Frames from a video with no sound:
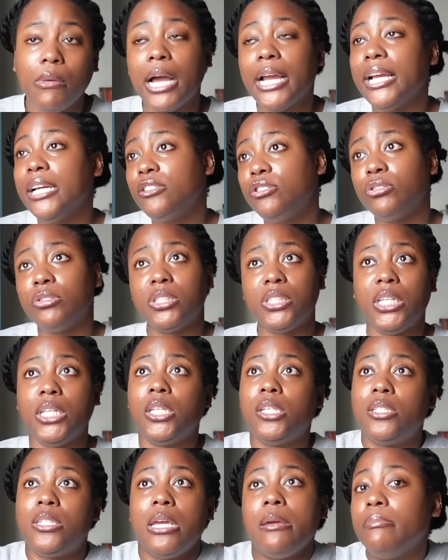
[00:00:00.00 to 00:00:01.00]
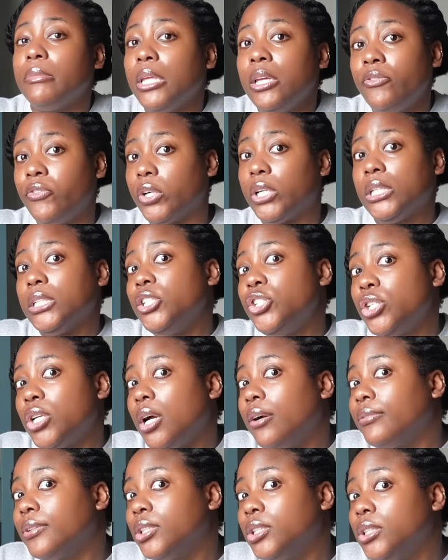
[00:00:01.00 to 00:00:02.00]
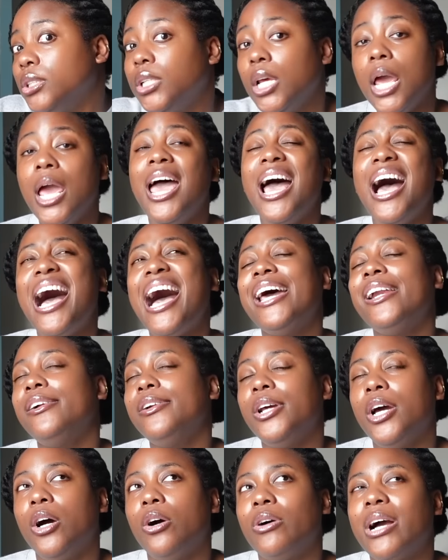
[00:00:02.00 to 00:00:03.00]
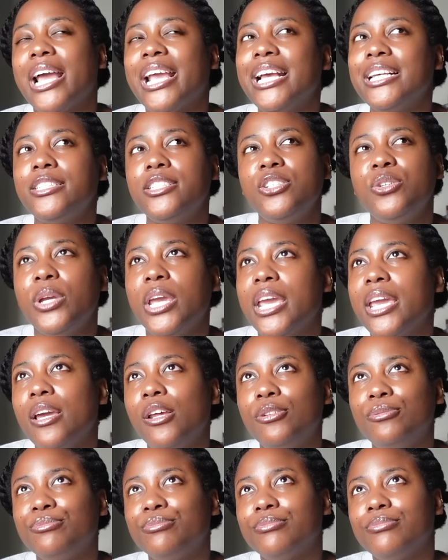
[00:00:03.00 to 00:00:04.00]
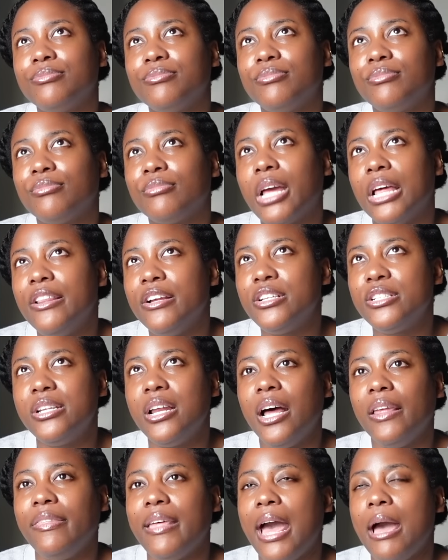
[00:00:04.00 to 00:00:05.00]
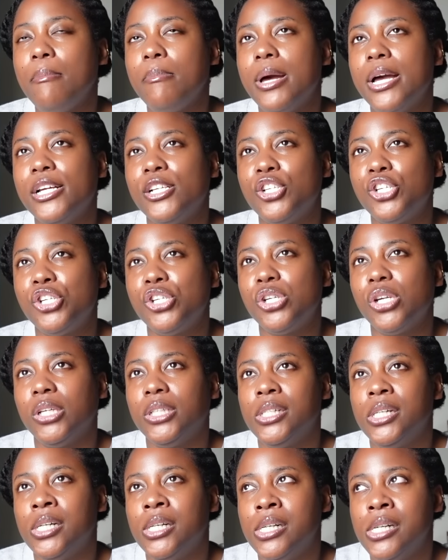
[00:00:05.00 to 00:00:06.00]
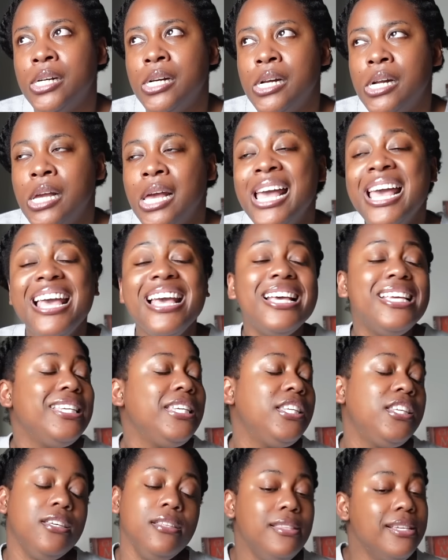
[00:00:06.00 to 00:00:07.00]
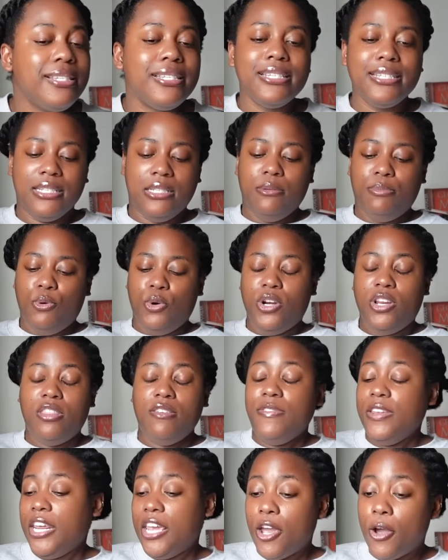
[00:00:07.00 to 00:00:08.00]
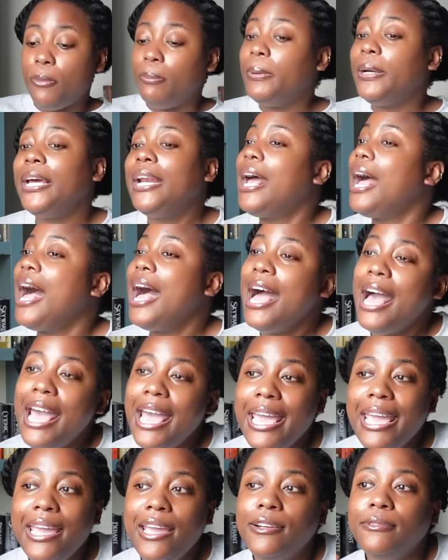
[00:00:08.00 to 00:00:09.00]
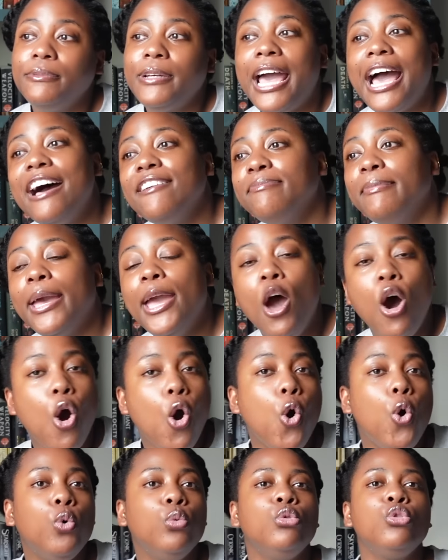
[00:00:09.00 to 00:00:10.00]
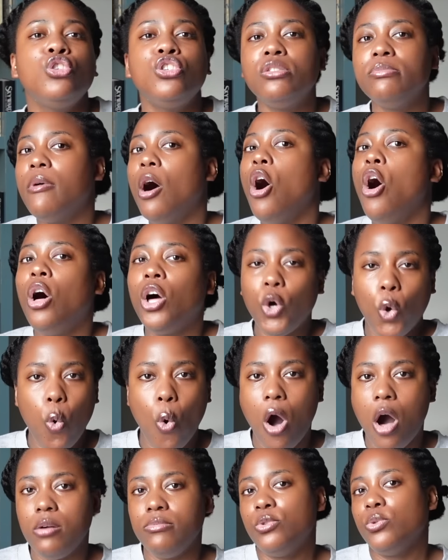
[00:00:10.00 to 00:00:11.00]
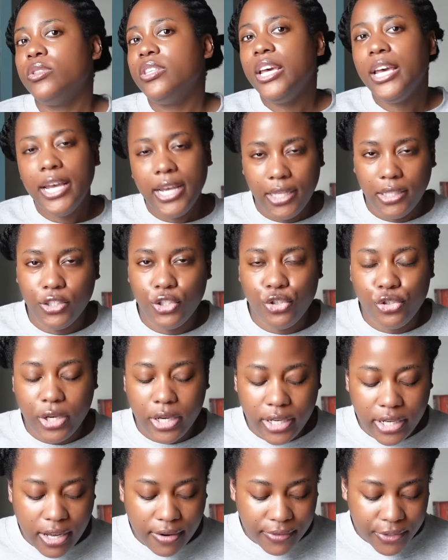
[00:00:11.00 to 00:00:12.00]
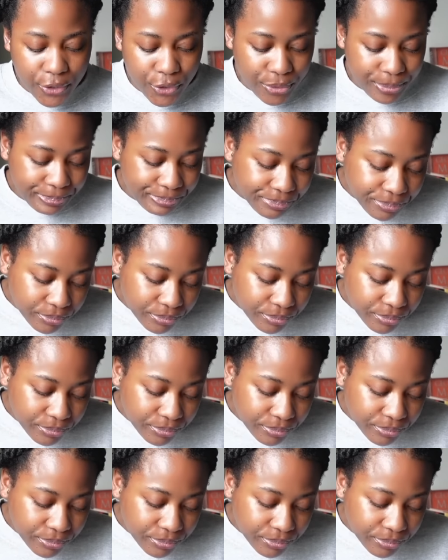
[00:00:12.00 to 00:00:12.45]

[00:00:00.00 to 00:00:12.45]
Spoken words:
I guess you could say the same thing for clinch covers. I don't know. I guess you can't, there's not that much. This isn't the point of the video, but I have my own small qualms with illustrated covers.